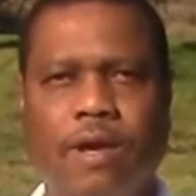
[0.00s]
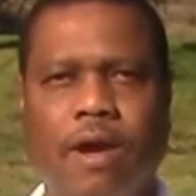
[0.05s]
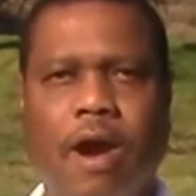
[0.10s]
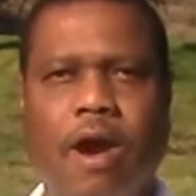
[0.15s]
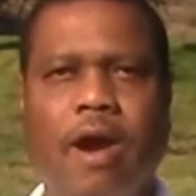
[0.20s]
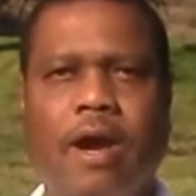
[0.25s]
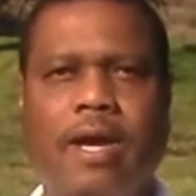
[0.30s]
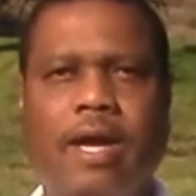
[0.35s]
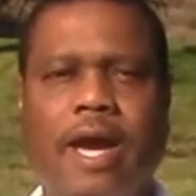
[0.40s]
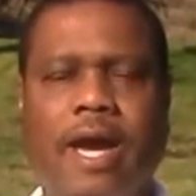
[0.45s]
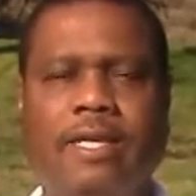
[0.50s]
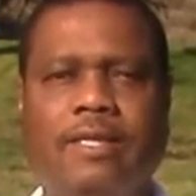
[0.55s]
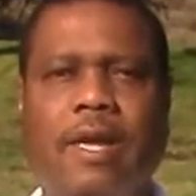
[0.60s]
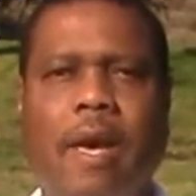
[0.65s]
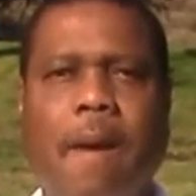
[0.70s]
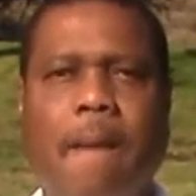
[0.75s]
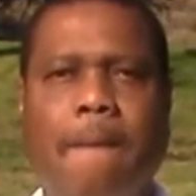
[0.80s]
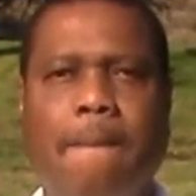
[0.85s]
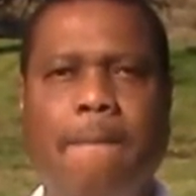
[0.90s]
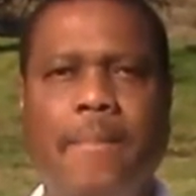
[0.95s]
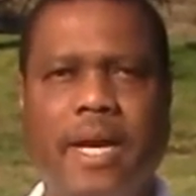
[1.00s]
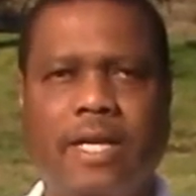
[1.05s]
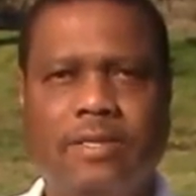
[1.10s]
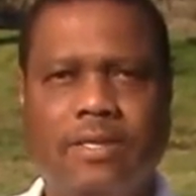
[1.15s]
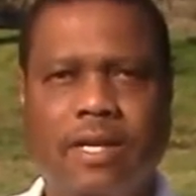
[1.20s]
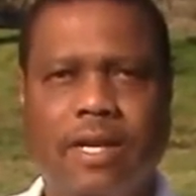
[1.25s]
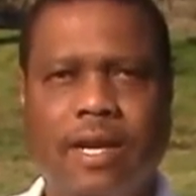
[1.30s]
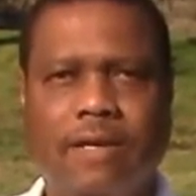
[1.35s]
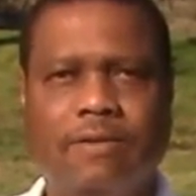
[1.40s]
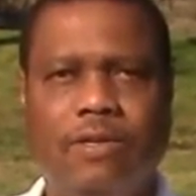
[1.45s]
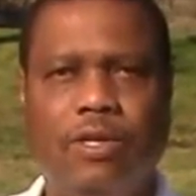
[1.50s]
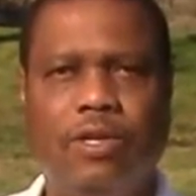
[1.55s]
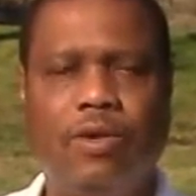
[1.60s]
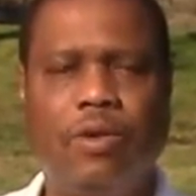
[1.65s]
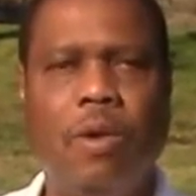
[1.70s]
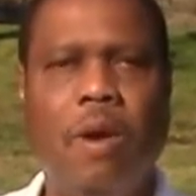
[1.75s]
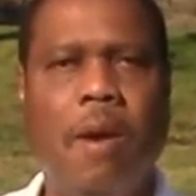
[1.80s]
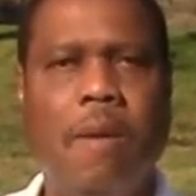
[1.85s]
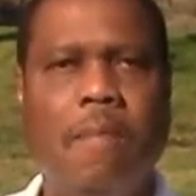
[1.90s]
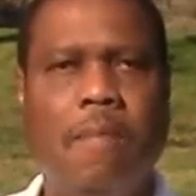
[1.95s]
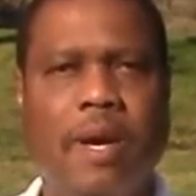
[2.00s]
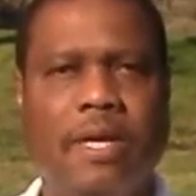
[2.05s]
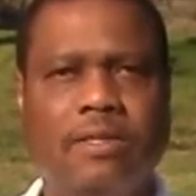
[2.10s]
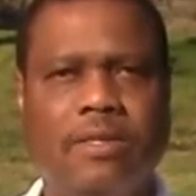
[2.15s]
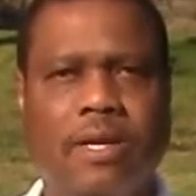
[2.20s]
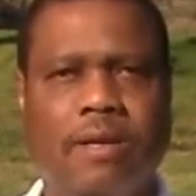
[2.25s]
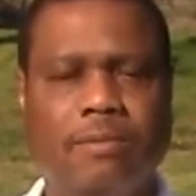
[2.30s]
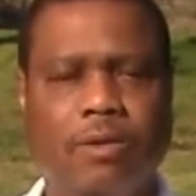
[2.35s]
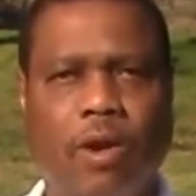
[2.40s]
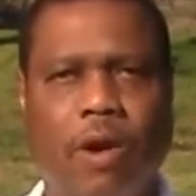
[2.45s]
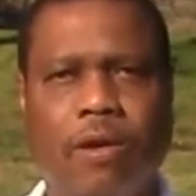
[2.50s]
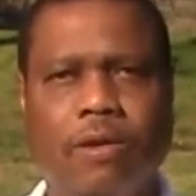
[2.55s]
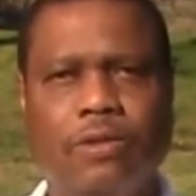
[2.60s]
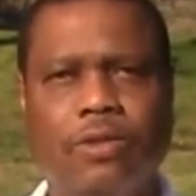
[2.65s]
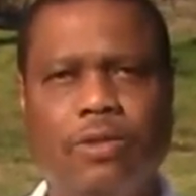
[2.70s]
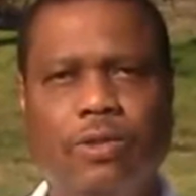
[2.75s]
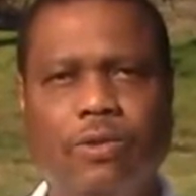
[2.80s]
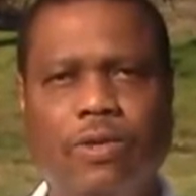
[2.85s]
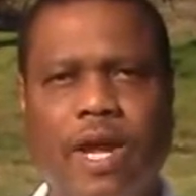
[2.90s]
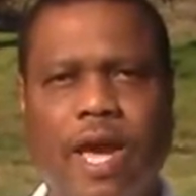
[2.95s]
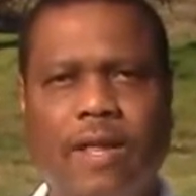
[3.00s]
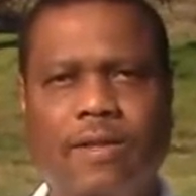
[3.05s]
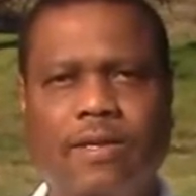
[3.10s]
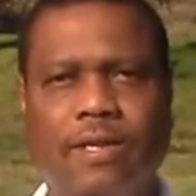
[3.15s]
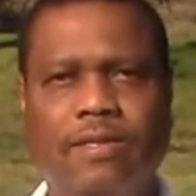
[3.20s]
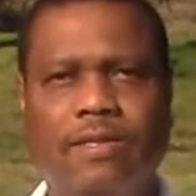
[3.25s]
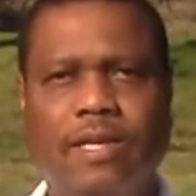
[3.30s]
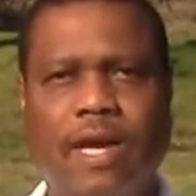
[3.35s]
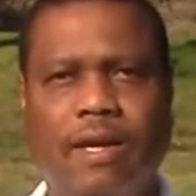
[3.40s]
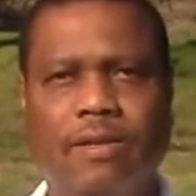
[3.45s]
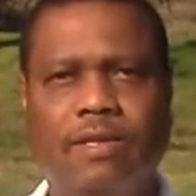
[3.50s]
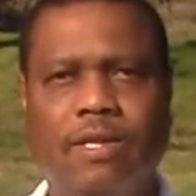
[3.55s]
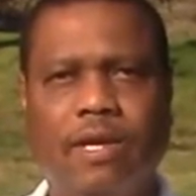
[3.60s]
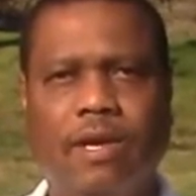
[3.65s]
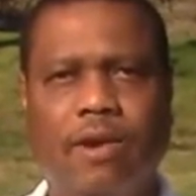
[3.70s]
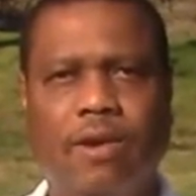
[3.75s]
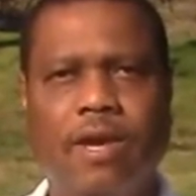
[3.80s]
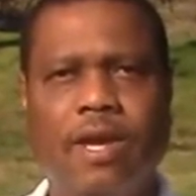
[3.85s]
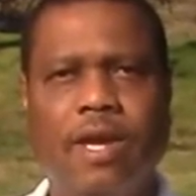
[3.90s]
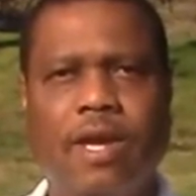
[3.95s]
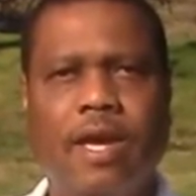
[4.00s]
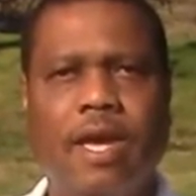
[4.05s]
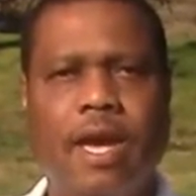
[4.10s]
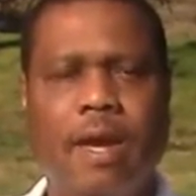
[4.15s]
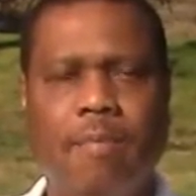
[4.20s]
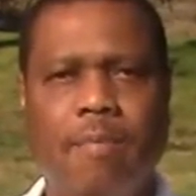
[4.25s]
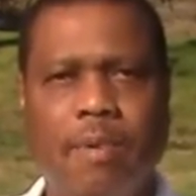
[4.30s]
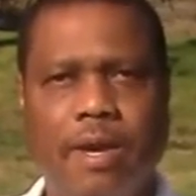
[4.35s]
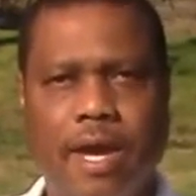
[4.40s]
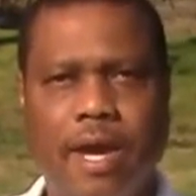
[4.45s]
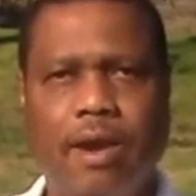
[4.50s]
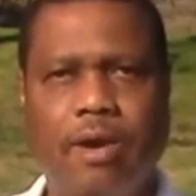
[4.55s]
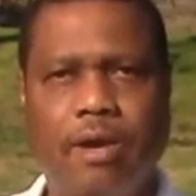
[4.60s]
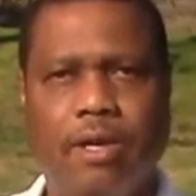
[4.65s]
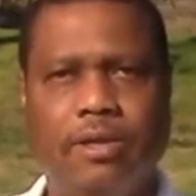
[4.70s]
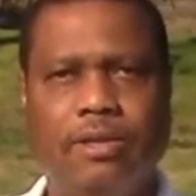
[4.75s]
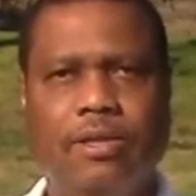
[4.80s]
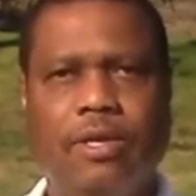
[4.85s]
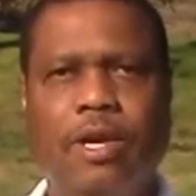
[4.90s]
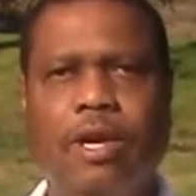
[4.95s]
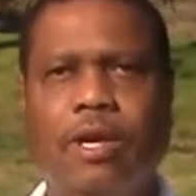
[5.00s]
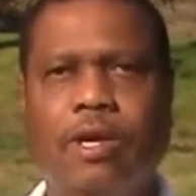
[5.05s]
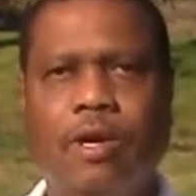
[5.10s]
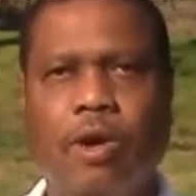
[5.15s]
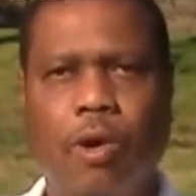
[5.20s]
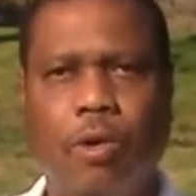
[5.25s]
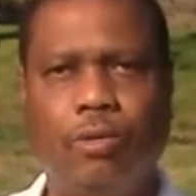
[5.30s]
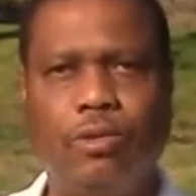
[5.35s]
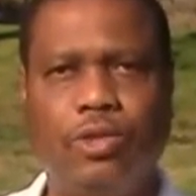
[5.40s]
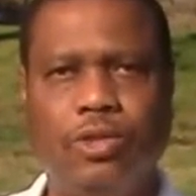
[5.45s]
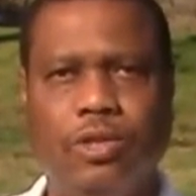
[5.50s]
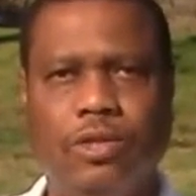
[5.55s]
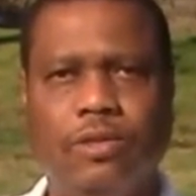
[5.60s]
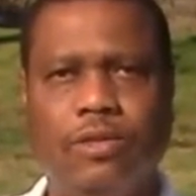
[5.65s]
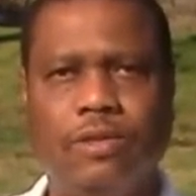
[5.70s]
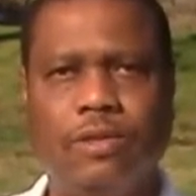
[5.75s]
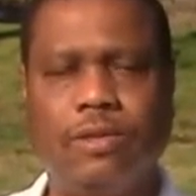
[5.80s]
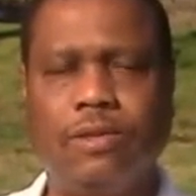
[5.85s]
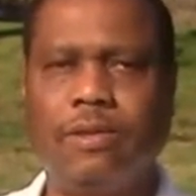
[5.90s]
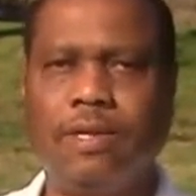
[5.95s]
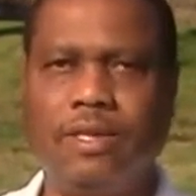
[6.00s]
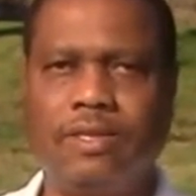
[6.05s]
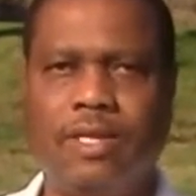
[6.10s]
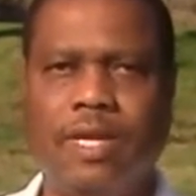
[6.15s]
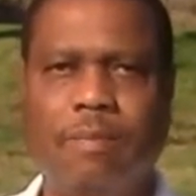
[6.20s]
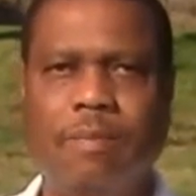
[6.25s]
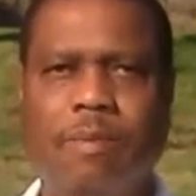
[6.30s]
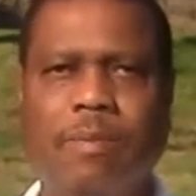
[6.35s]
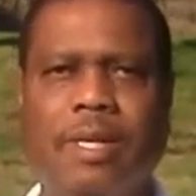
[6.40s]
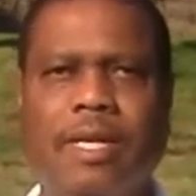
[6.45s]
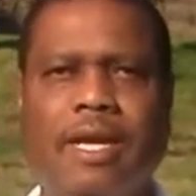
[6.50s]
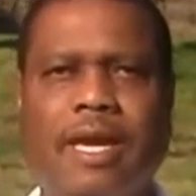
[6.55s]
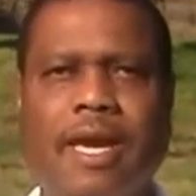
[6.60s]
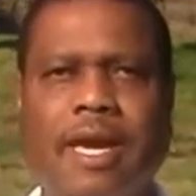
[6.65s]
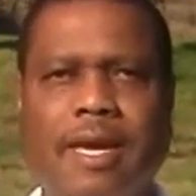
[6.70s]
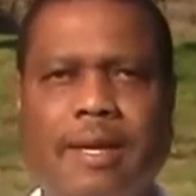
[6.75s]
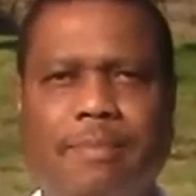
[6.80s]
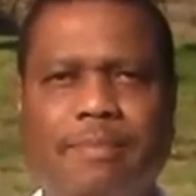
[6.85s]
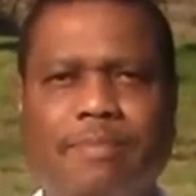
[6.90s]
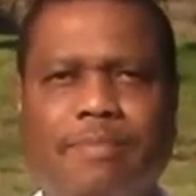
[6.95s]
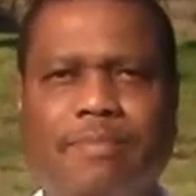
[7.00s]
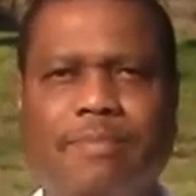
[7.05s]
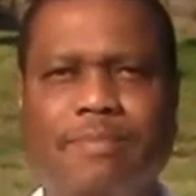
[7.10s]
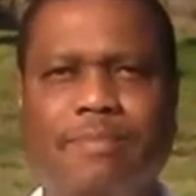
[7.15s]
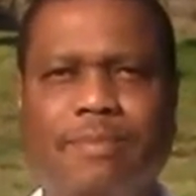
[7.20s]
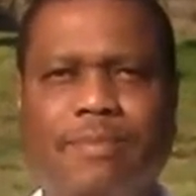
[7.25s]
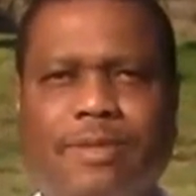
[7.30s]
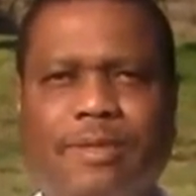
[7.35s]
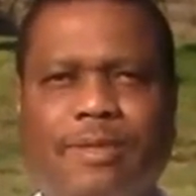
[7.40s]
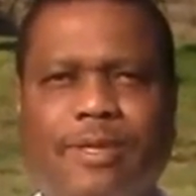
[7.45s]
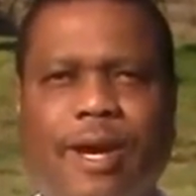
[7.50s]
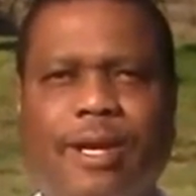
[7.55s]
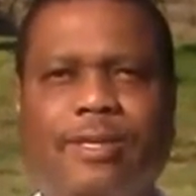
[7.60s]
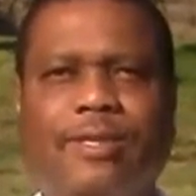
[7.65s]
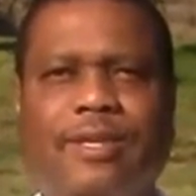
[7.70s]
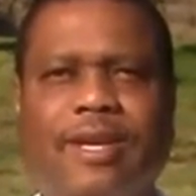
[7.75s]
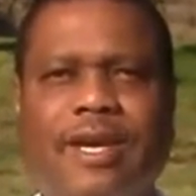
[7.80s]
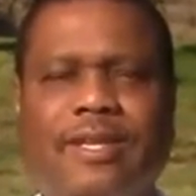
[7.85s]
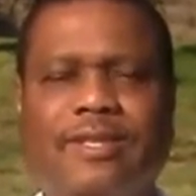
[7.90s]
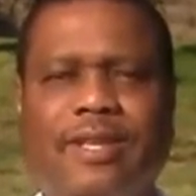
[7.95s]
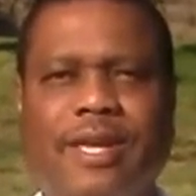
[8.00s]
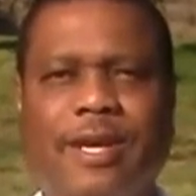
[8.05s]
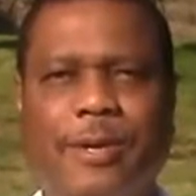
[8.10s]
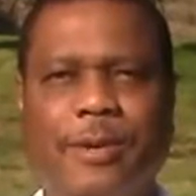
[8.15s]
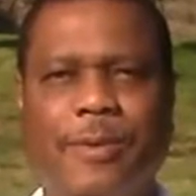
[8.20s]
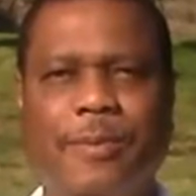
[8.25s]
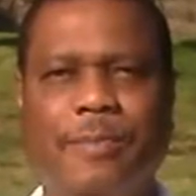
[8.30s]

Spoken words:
All right, guys, best of luck to you. Best of luck to all the student athletes out there, and parents, coaches, let's keep them in the game. Talk to you guys later.